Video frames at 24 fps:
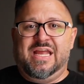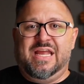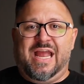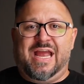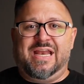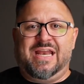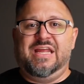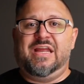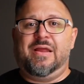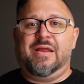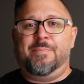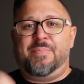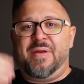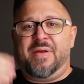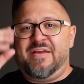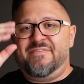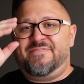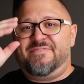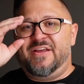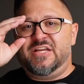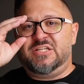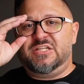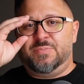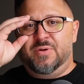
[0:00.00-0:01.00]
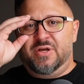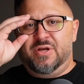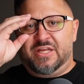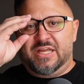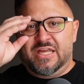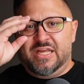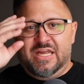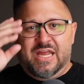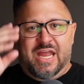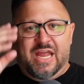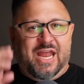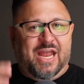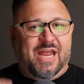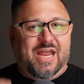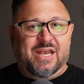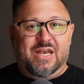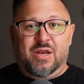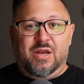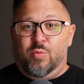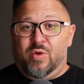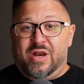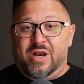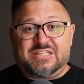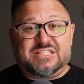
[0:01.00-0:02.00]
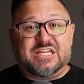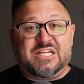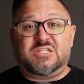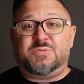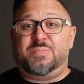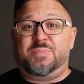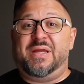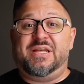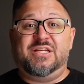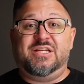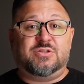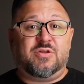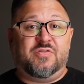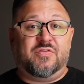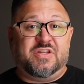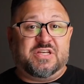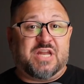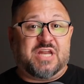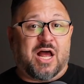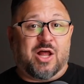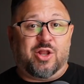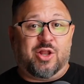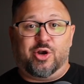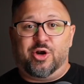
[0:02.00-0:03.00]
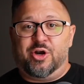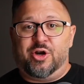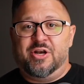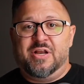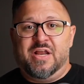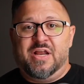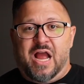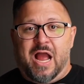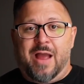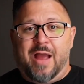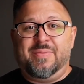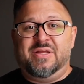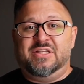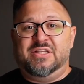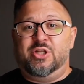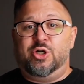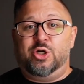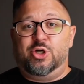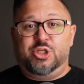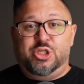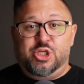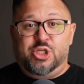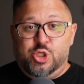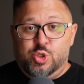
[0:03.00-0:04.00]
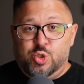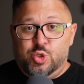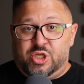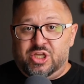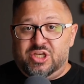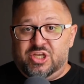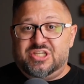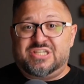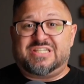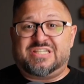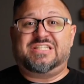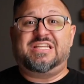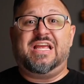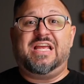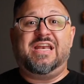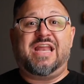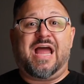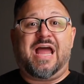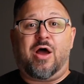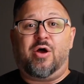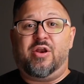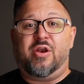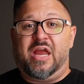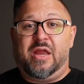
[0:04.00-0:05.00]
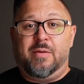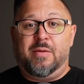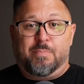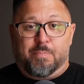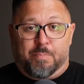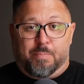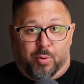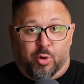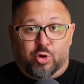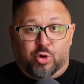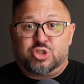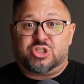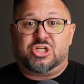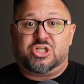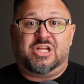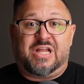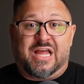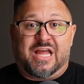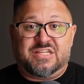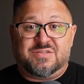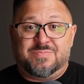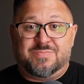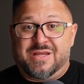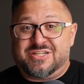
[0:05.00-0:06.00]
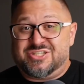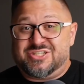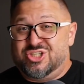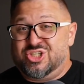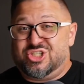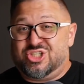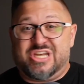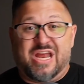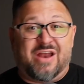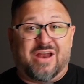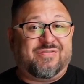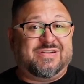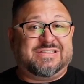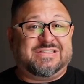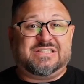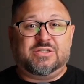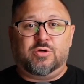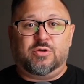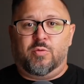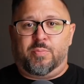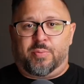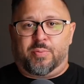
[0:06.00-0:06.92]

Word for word: And he can pay Facebook. And when I say it's pennies on the dollar, I mean literally you can send out a personalized message to every single